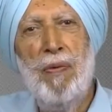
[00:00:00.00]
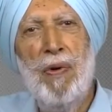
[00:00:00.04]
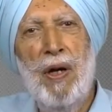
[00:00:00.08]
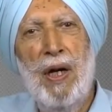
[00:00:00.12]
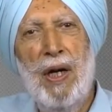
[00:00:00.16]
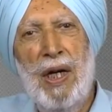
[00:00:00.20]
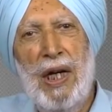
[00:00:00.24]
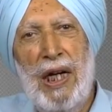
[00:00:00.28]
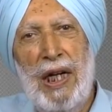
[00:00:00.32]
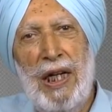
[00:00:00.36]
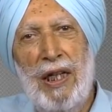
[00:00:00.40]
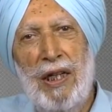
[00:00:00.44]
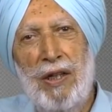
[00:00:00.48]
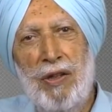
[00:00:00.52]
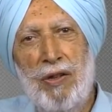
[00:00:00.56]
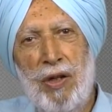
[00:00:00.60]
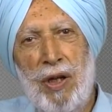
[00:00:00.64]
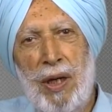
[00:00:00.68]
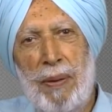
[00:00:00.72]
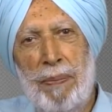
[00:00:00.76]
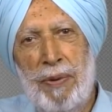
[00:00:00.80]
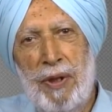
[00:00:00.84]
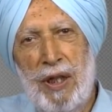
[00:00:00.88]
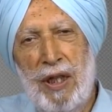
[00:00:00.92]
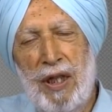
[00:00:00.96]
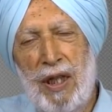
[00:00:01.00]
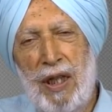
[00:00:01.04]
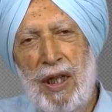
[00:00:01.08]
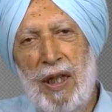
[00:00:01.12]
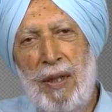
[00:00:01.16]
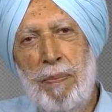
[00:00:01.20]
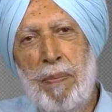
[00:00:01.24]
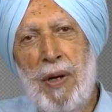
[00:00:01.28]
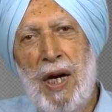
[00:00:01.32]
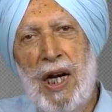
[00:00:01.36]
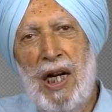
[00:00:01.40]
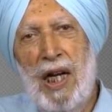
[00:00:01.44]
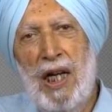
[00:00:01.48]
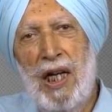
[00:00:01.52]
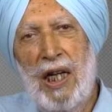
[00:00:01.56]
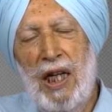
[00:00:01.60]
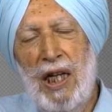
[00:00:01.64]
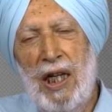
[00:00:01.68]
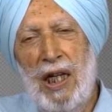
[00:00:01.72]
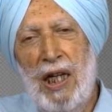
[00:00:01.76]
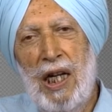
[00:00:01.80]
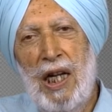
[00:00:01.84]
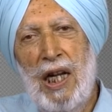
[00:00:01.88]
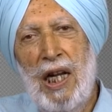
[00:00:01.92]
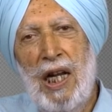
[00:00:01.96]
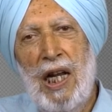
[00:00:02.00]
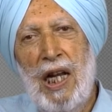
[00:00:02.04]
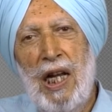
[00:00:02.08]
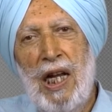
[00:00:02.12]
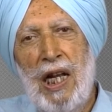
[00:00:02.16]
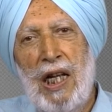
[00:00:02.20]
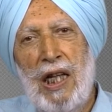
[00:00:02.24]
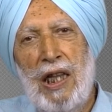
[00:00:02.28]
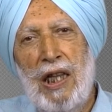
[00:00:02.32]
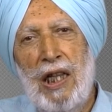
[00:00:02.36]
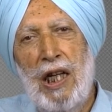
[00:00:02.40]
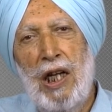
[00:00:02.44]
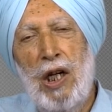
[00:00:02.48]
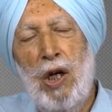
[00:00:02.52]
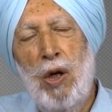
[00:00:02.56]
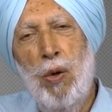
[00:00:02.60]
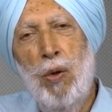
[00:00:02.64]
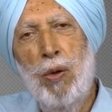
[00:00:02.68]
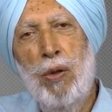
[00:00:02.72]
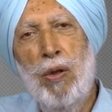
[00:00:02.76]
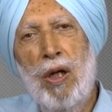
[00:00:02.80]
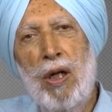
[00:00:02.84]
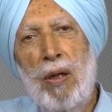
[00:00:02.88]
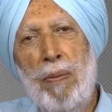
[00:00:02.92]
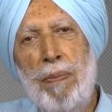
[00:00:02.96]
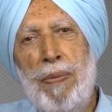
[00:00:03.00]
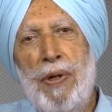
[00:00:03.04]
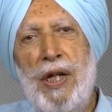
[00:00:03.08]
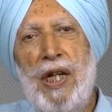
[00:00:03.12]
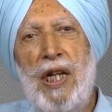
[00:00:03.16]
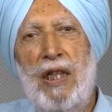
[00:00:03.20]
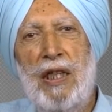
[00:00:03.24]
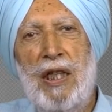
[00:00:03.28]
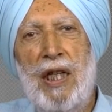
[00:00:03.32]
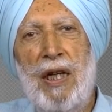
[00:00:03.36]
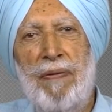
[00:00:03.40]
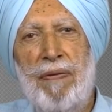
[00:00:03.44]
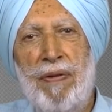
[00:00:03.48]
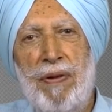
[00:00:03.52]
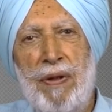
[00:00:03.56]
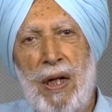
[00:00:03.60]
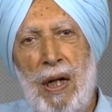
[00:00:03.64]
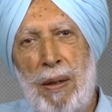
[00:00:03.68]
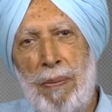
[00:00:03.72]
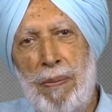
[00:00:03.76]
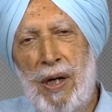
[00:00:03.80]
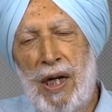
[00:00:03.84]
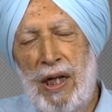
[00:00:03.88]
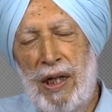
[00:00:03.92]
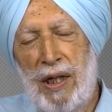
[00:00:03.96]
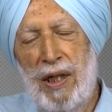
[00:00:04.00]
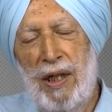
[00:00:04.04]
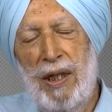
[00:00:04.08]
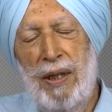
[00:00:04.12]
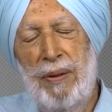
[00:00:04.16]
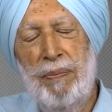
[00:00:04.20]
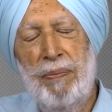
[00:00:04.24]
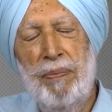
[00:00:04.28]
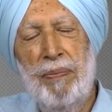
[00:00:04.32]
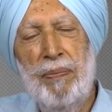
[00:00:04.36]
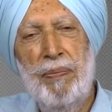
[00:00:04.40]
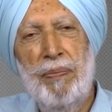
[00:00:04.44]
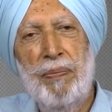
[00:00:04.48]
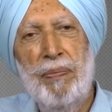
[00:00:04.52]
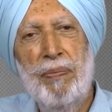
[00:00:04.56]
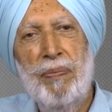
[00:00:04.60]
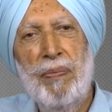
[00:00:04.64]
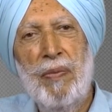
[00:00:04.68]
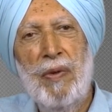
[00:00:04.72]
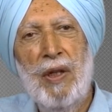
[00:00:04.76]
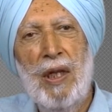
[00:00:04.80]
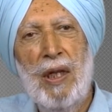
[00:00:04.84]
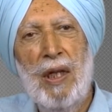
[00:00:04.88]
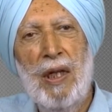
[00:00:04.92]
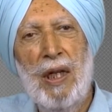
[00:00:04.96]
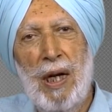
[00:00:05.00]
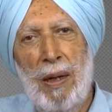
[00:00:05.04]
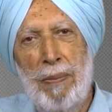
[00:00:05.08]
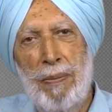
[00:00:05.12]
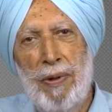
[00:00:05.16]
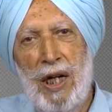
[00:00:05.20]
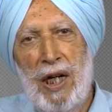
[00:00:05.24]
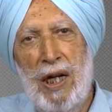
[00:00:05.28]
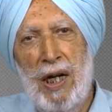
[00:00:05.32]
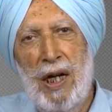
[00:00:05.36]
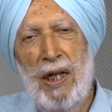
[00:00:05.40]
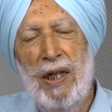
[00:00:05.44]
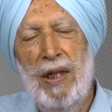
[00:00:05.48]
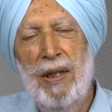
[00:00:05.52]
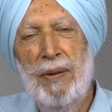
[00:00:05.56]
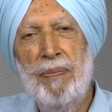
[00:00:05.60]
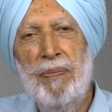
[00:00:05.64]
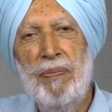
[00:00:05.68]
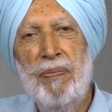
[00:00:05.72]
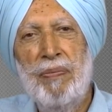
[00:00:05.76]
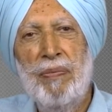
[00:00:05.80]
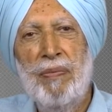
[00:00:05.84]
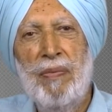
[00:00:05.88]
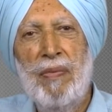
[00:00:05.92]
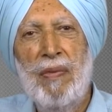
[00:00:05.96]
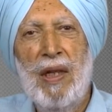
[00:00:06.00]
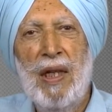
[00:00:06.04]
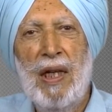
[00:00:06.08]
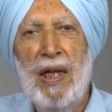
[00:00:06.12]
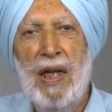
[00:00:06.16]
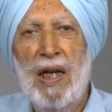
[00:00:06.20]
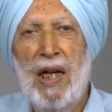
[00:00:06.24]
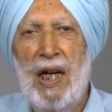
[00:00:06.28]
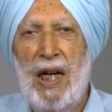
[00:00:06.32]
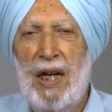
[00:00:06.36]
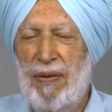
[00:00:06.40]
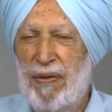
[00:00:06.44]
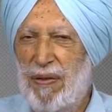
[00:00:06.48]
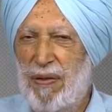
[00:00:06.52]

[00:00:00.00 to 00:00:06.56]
were interrupted by the local BSF commandant. I